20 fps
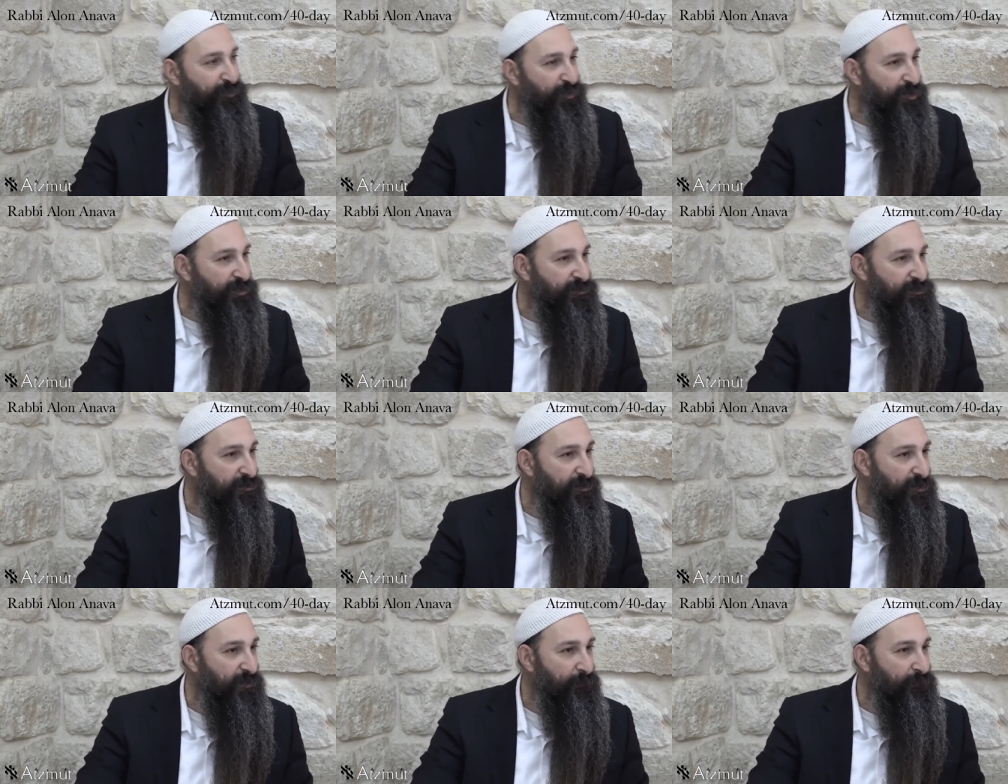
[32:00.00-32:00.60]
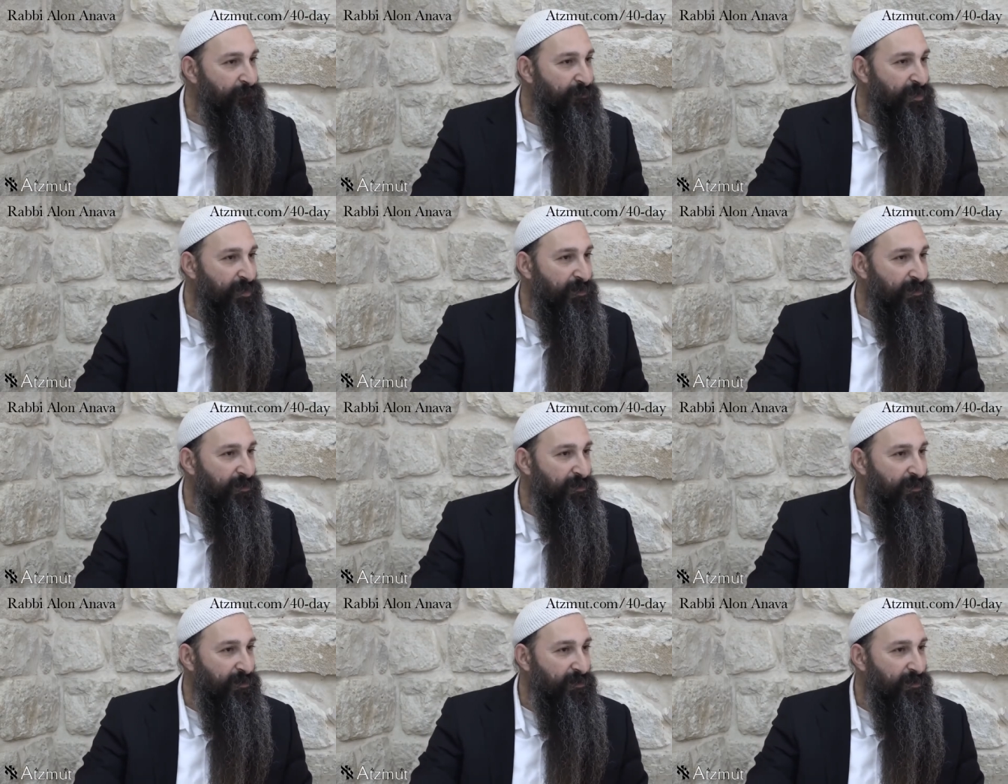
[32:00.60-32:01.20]
point.
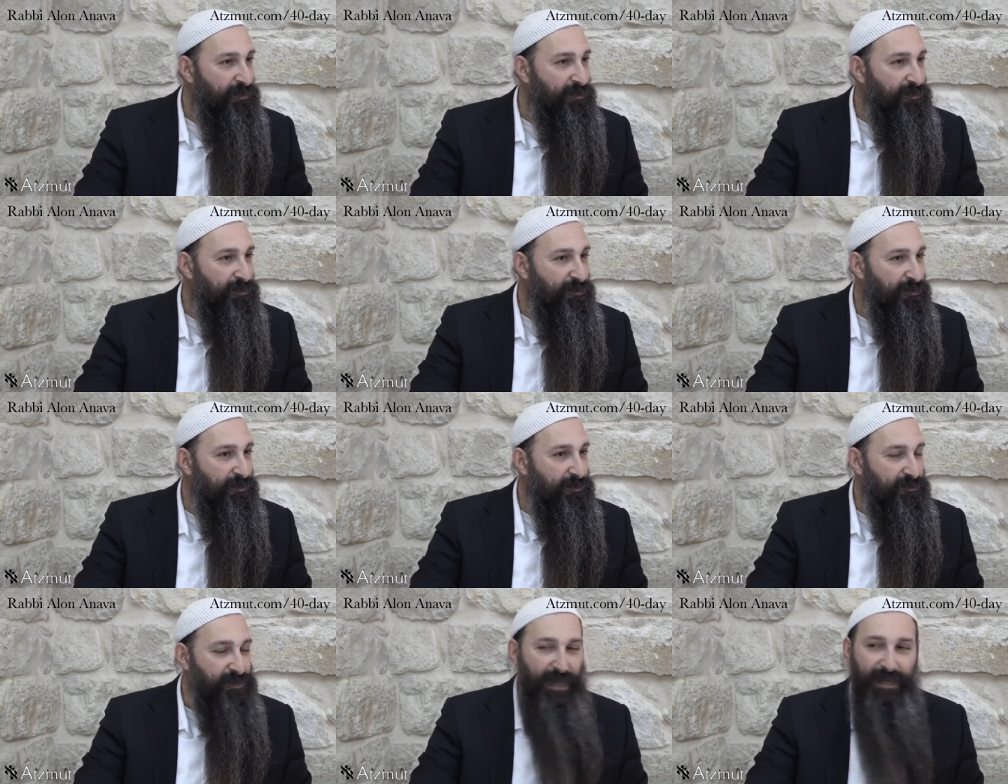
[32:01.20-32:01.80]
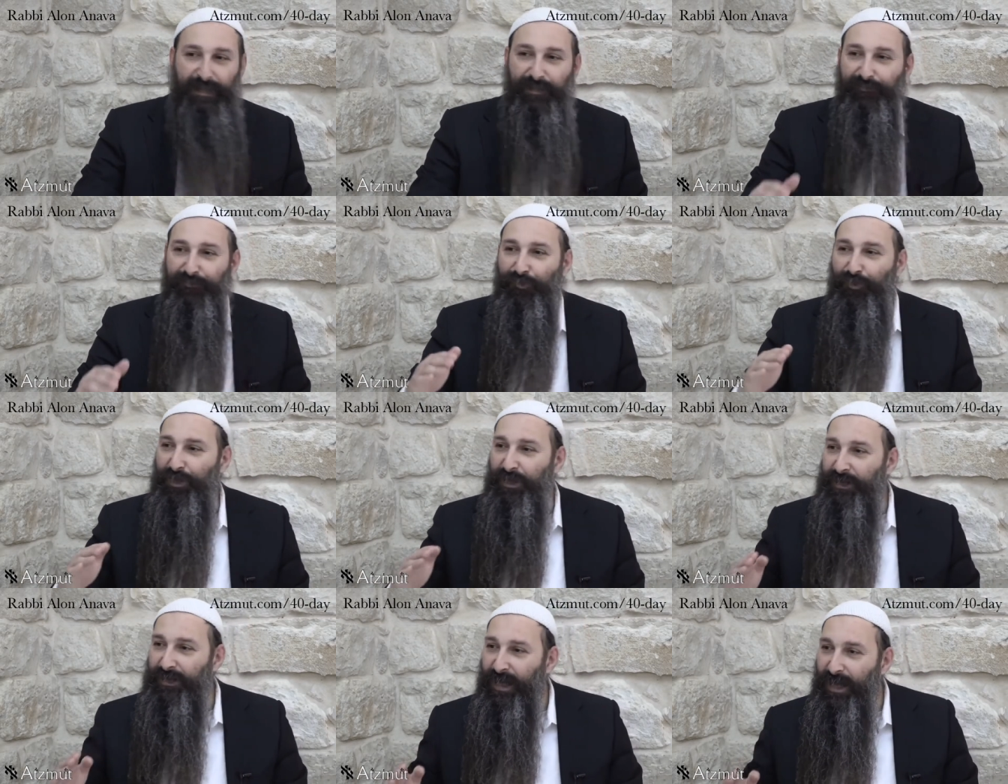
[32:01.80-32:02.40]
Take the
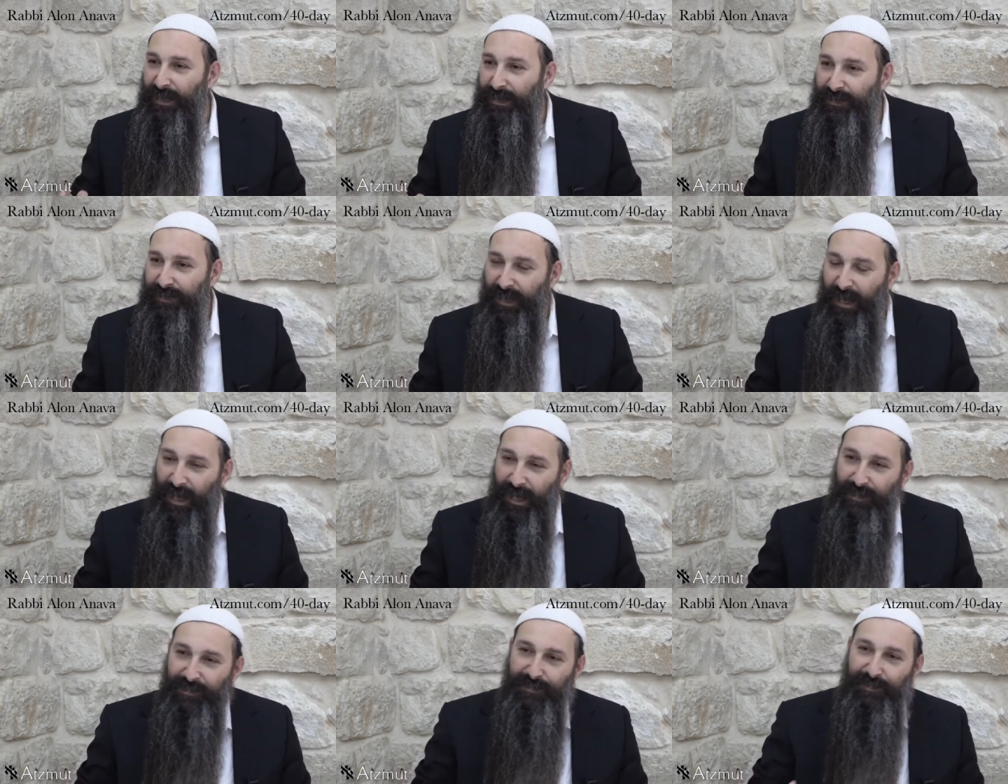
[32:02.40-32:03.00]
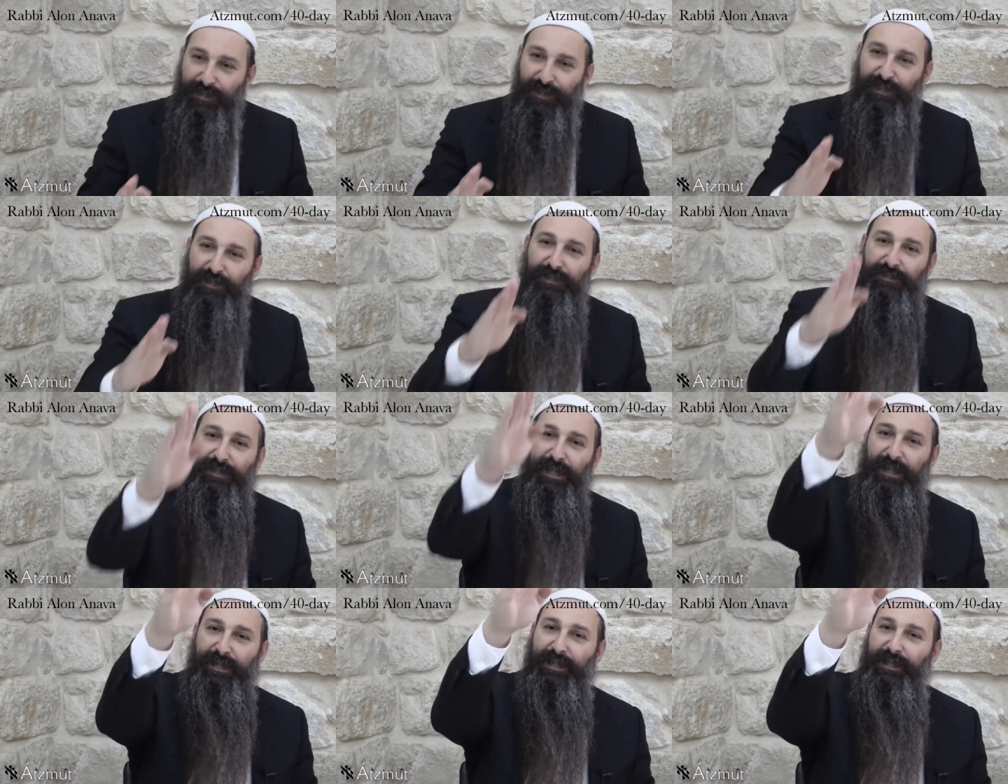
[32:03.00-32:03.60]
40 days as the
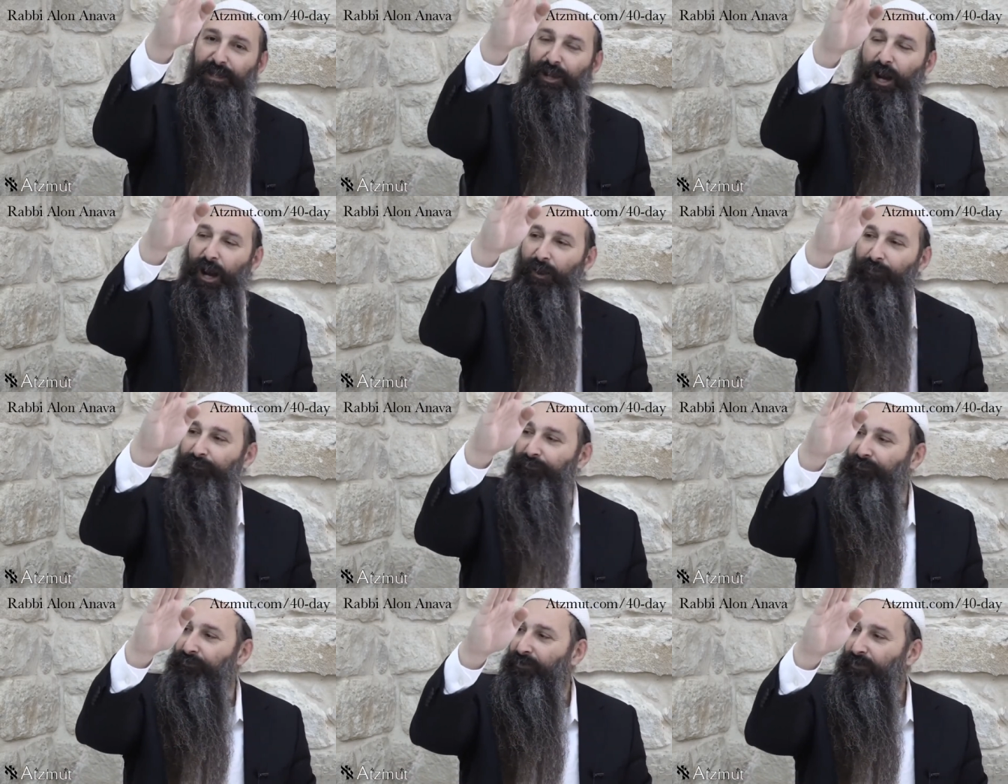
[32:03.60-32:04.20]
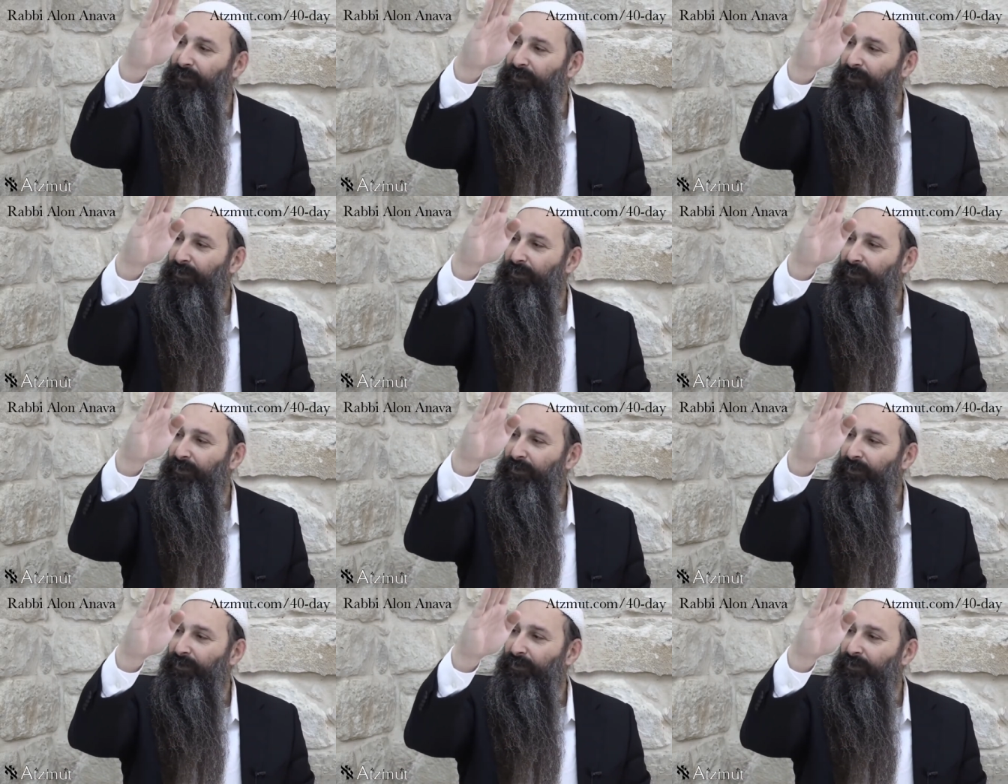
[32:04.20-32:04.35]
taking off.